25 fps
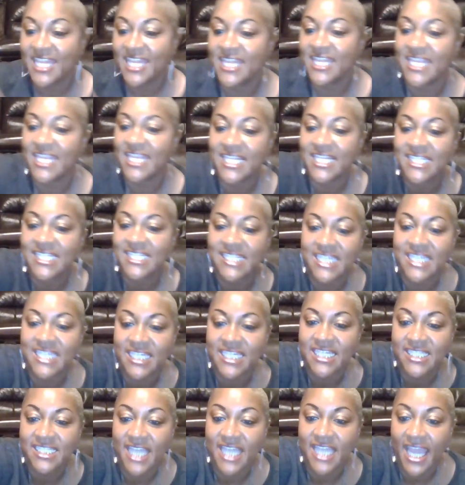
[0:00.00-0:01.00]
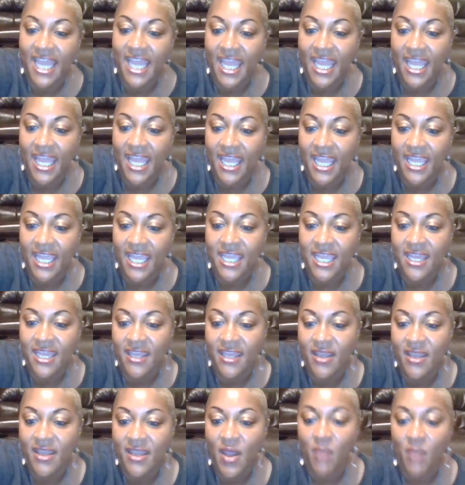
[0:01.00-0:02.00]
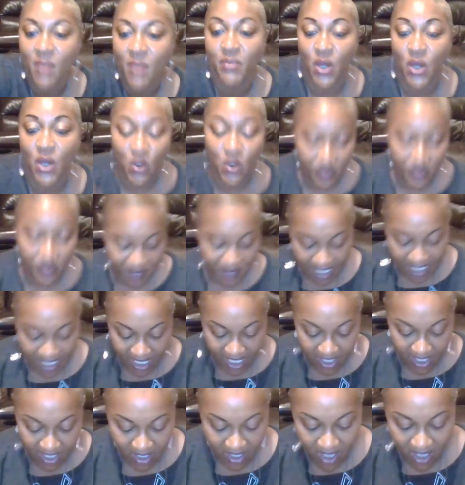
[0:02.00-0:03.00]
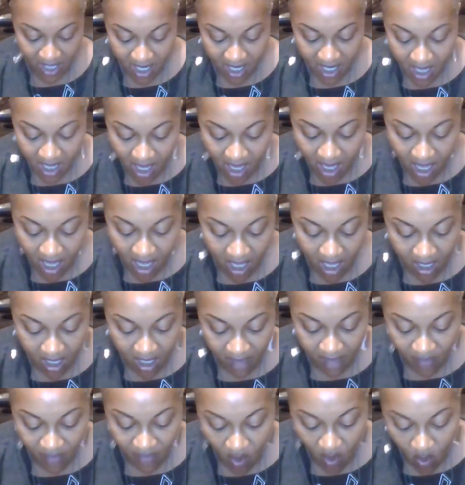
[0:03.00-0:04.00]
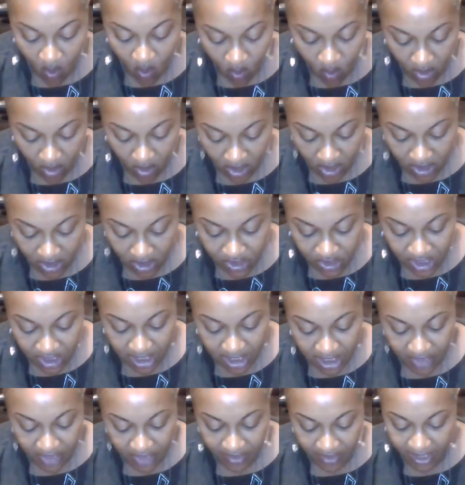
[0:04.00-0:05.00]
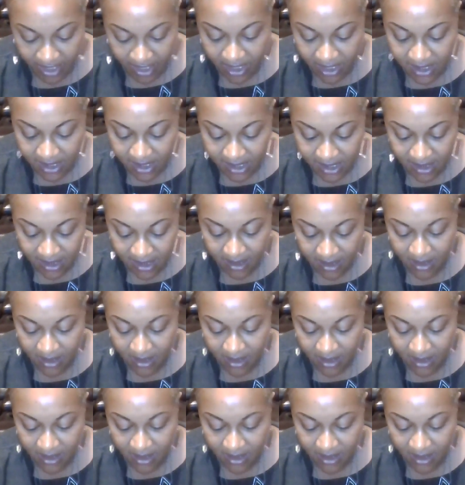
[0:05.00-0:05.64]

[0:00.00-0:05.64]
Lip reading: This is a bold pair of orange earrings